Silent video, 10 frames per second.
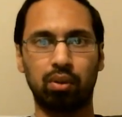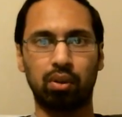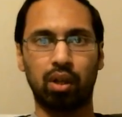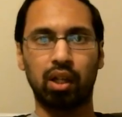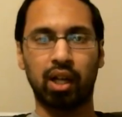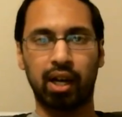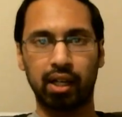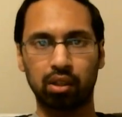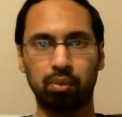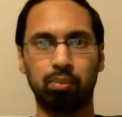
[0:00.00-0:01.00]

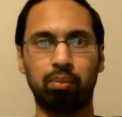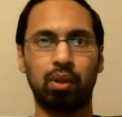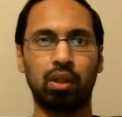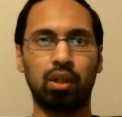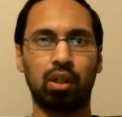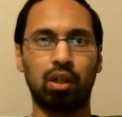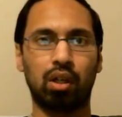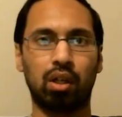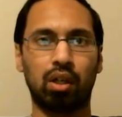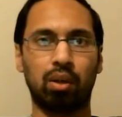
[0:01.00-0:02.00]
al-Hakim,
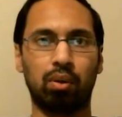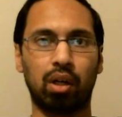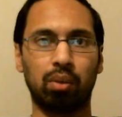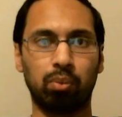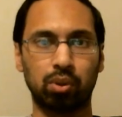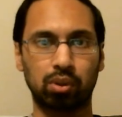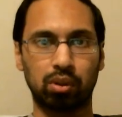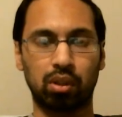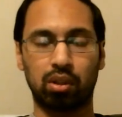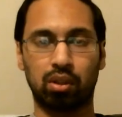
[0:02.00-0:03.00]

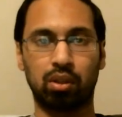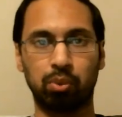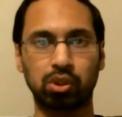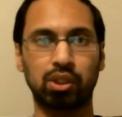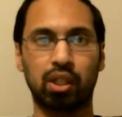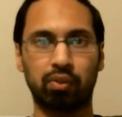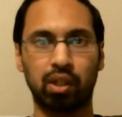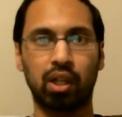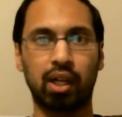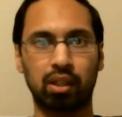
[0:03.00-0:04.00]
the Mustadrak
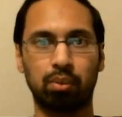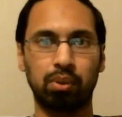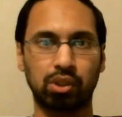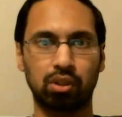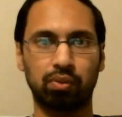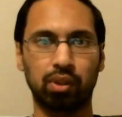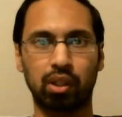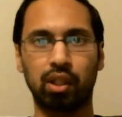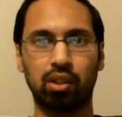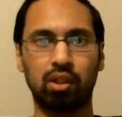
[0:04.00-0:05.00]
al-Hakim and stuff like
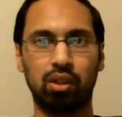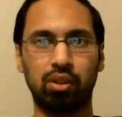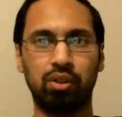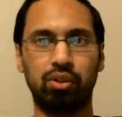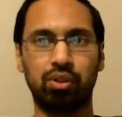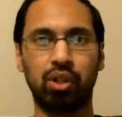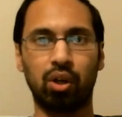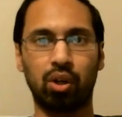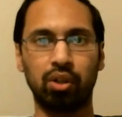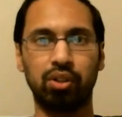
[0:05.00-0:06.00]
that,
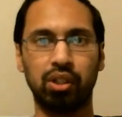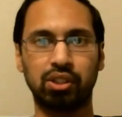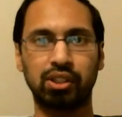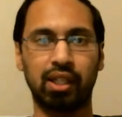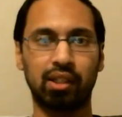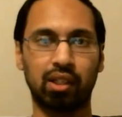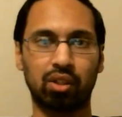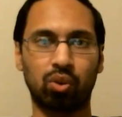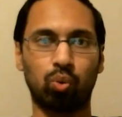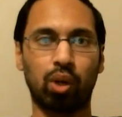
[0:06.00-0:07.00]
there are hadiths saying that
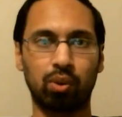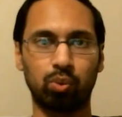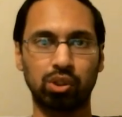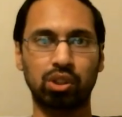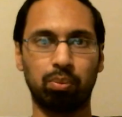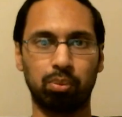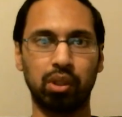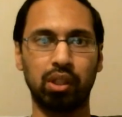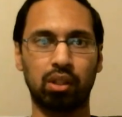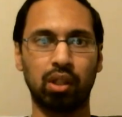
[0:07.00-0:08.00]
the Quran was
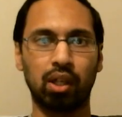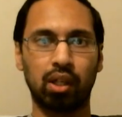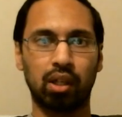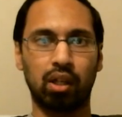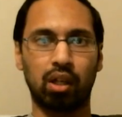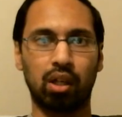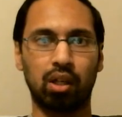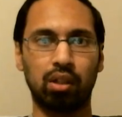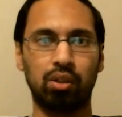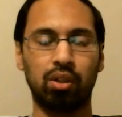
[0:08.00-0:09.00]
complete.
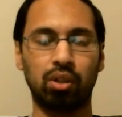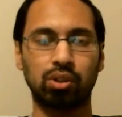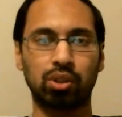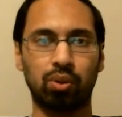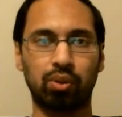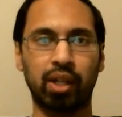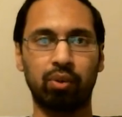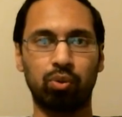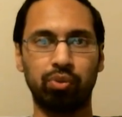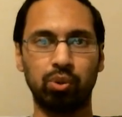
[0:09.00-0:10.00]
You know, so
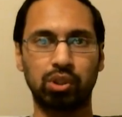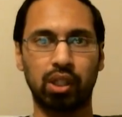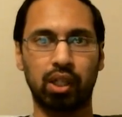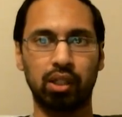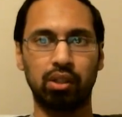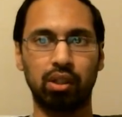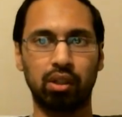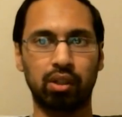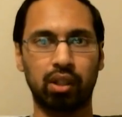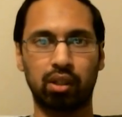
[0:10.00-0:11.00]
that refutes the idea
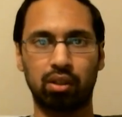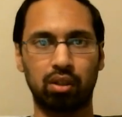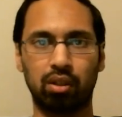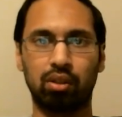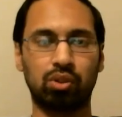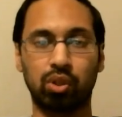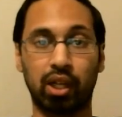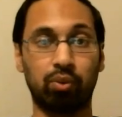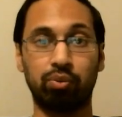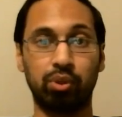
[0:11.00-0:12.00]
that, so
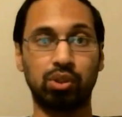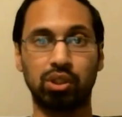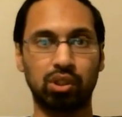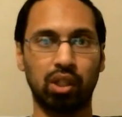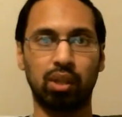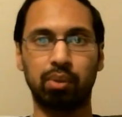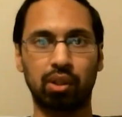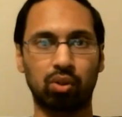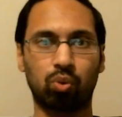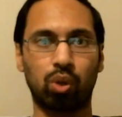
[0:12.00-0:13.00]
that refutes his claim that
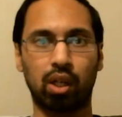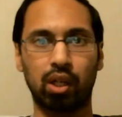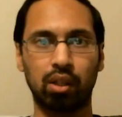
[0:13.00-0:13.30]
the Quran